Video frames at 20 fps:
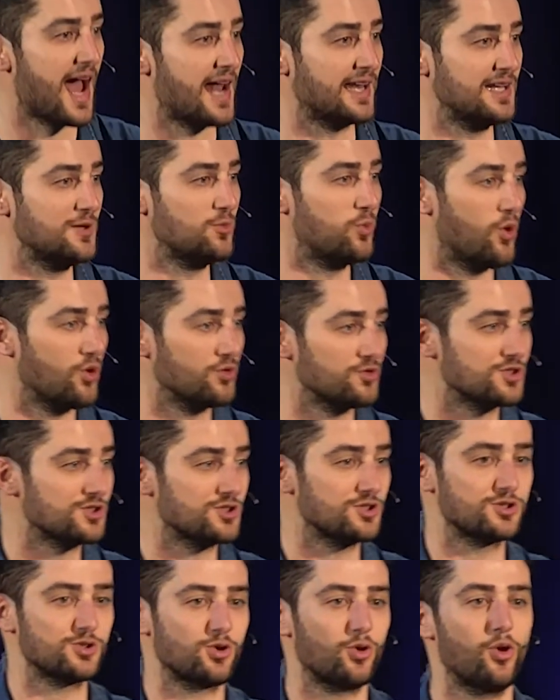and he wants
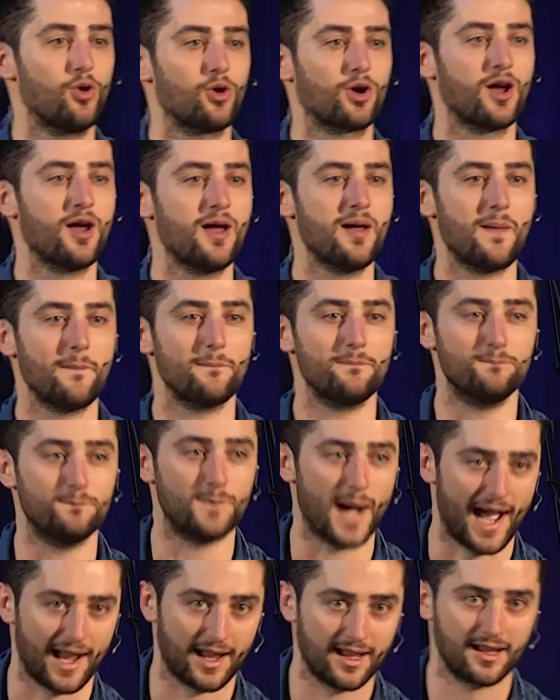to talk
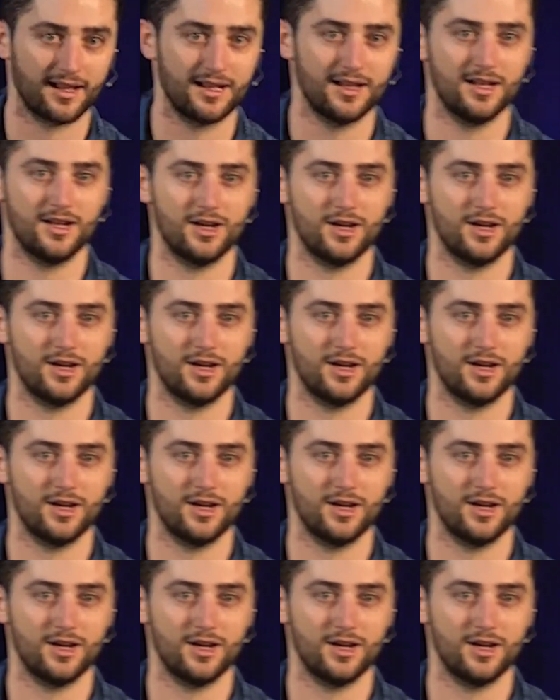back